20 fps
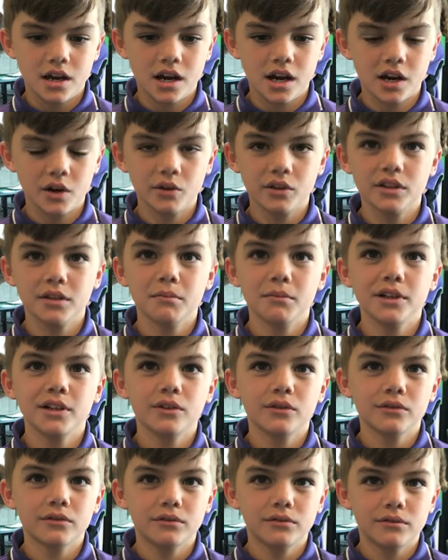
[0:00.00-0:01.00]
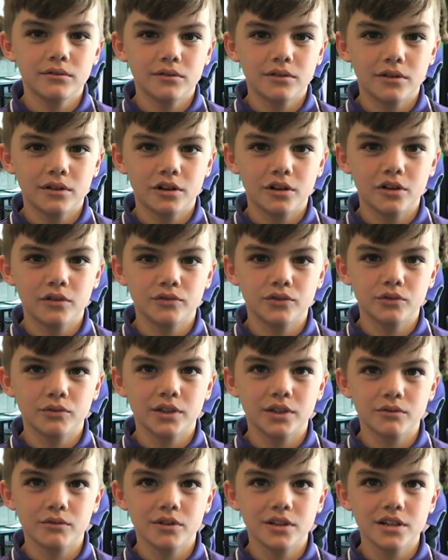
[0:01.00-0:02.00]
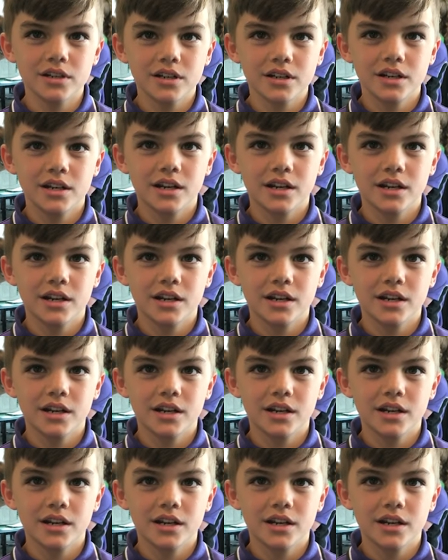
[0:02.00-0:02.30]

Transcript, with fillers: are in the middle of doing one.